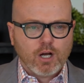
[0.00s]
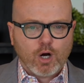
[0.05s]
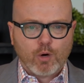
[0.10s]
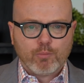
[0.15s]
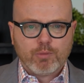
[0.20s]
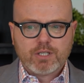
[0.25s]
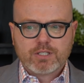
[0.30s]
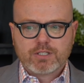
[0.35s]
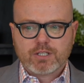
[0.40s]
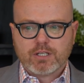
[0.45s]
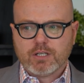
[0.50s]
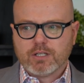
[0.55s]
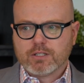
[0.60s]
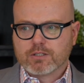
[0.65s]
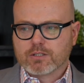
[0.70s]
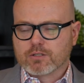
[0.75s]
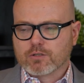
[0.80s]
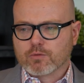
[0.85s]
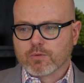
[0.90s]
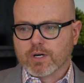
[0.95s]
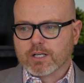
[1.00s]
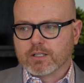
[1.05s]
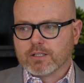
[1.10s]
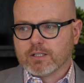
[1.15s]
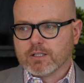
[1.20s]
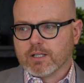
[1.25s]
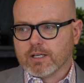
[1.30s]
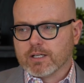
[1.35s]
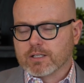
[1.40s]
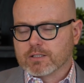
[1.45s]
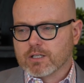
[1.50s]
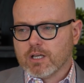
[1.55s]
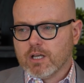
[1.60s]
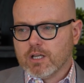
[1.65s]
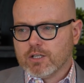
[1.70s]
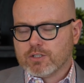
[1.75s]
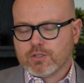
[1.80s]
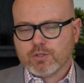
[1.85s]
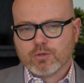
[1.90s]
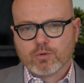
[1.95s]
Obesity is directly linked
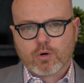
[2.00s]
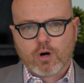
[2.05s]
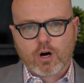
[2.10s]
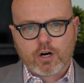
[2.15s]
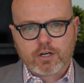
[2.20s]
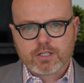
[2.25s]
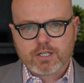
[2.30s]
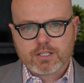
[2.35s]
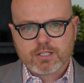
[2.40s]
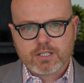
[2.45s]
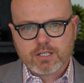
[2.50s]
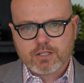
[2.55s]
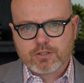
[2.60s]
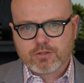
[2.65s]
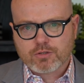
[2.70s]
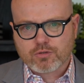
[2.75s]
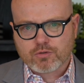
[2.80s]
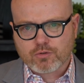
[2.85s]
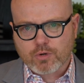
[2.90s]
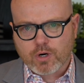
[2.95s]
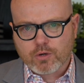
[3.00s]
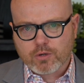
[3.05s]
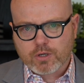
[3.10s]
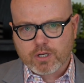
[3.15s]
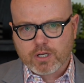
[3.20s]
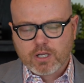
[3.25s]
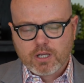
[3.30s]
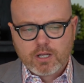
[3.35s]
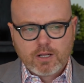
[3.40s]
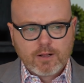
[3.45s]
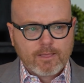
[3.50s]
to heart disease, stroke.